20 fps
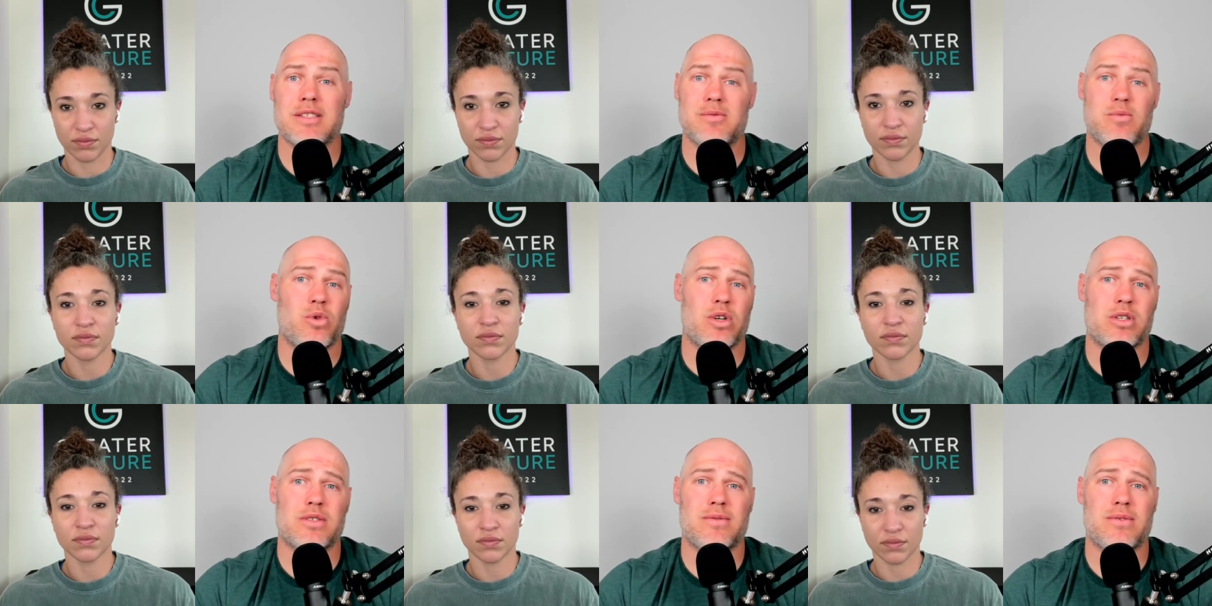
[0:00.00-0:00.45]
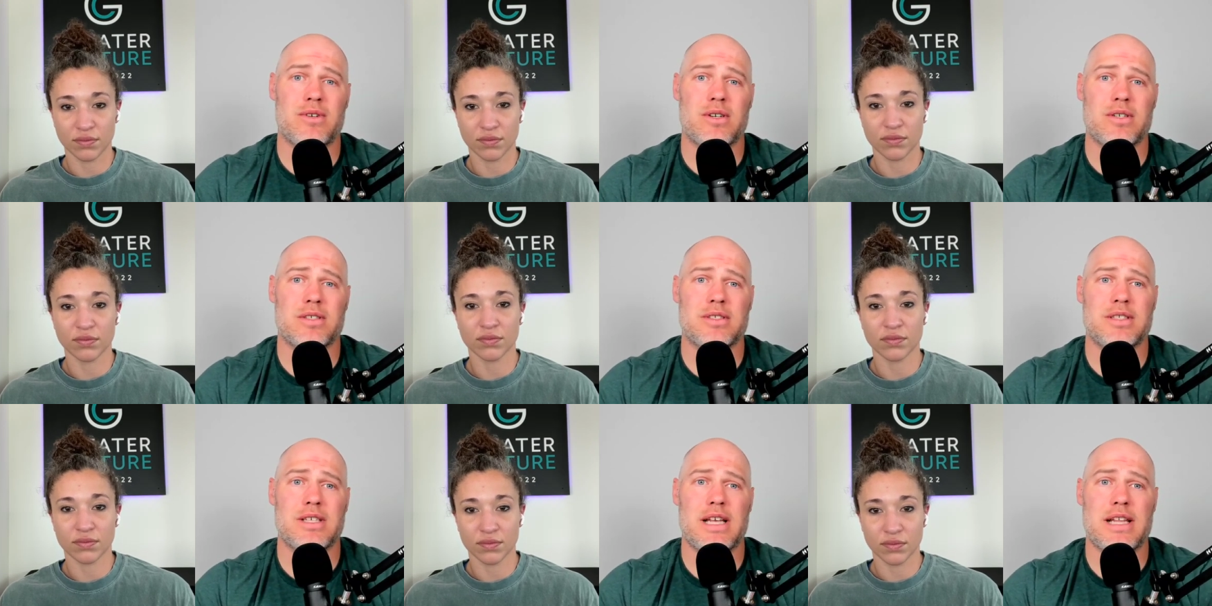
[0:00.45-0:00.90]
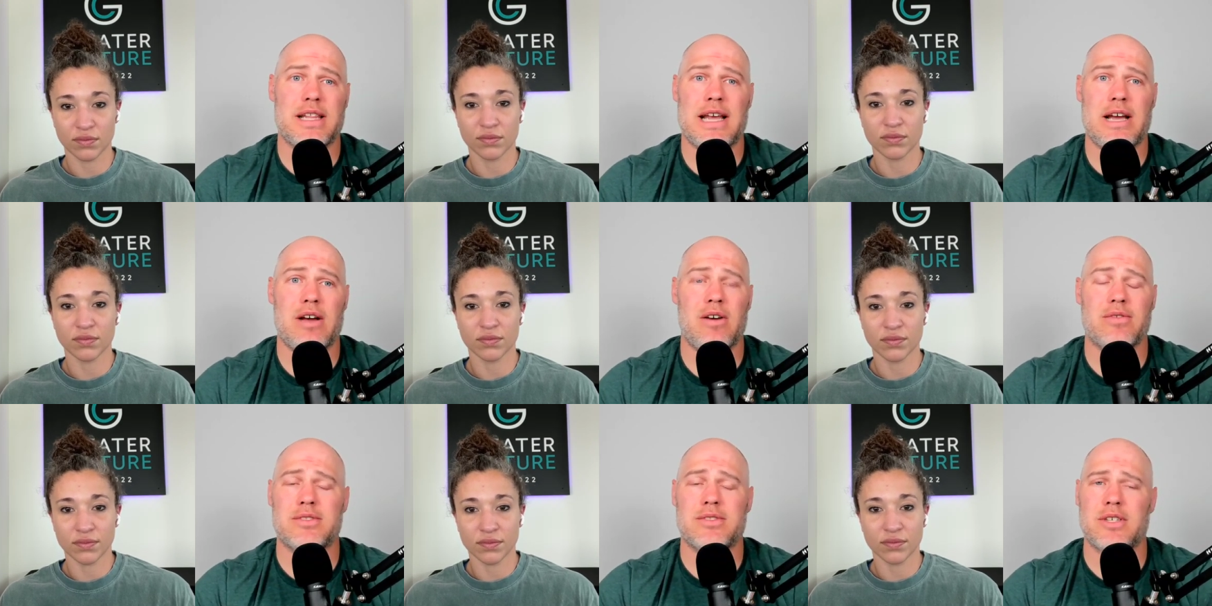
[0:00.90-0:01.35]
Speaker 1: has worked for us and
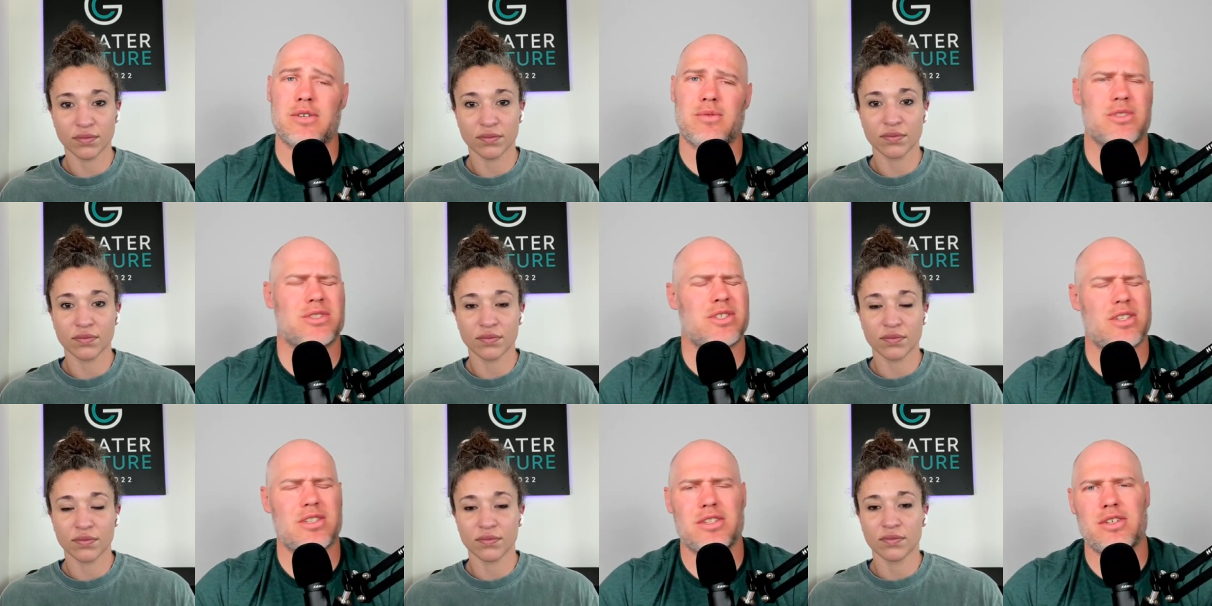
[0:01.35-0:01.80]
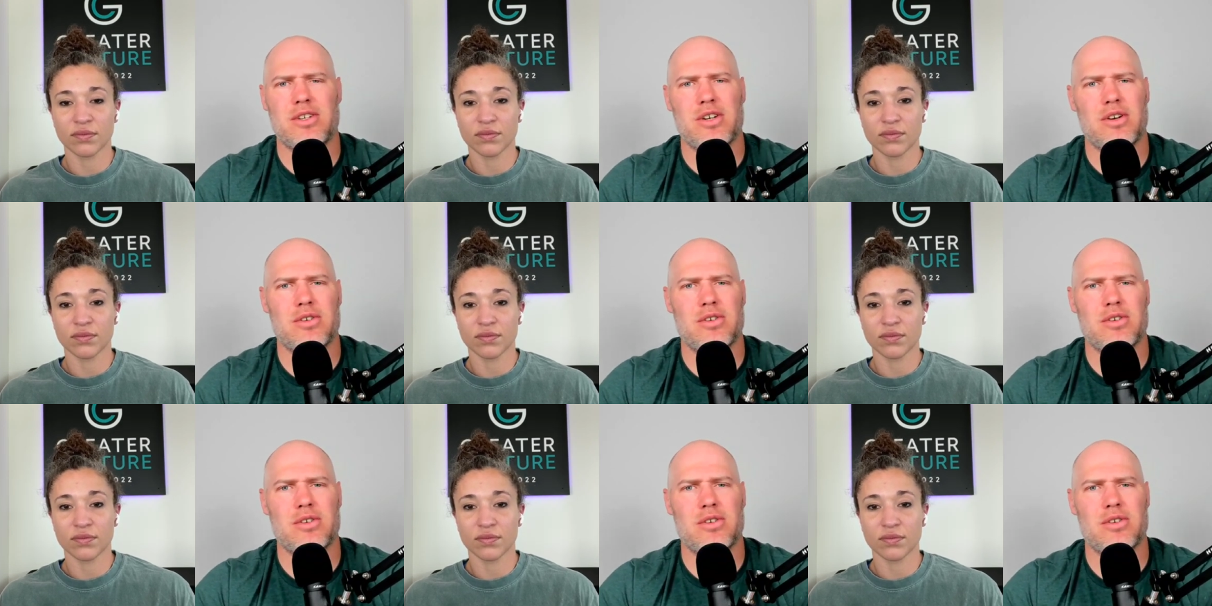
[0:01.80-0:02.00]
now all of a sudden we're starting to